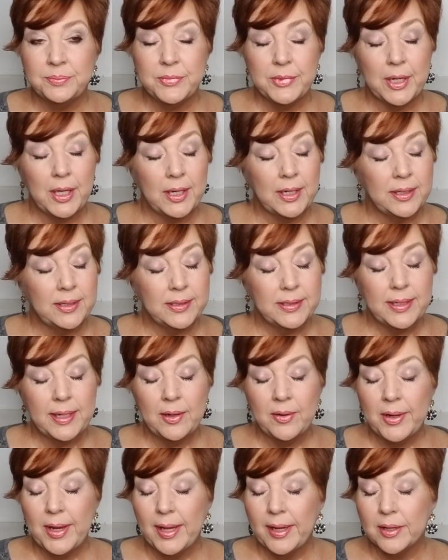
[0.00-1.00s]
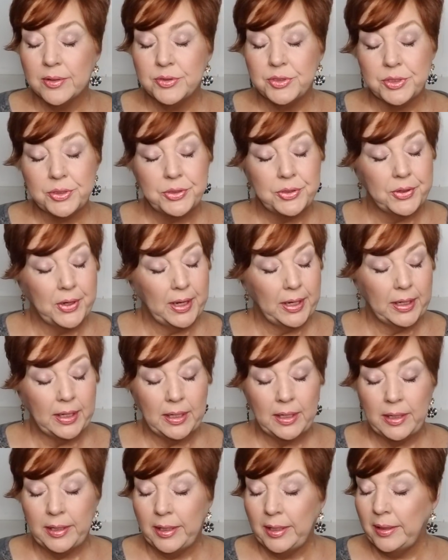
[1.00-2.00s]
Not in the town I go to. You can't
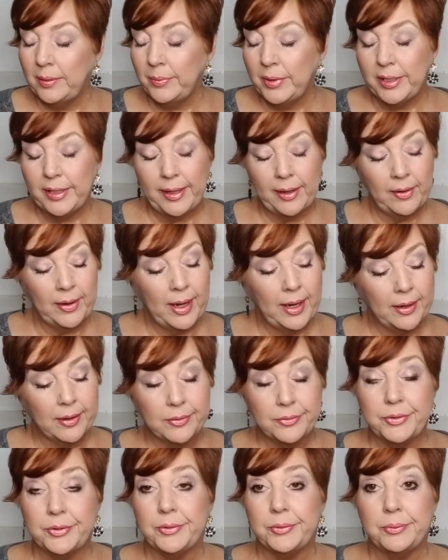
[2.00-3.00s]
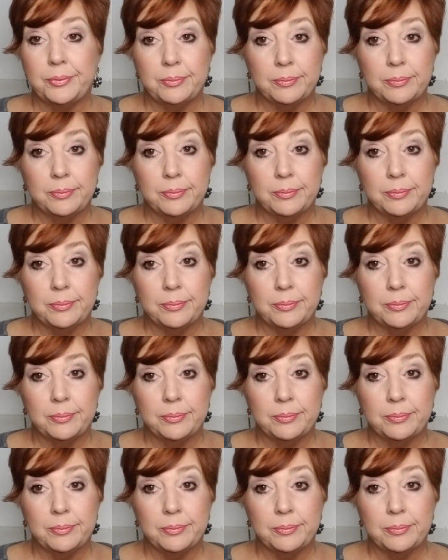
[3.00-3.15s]
get it in the town I go to.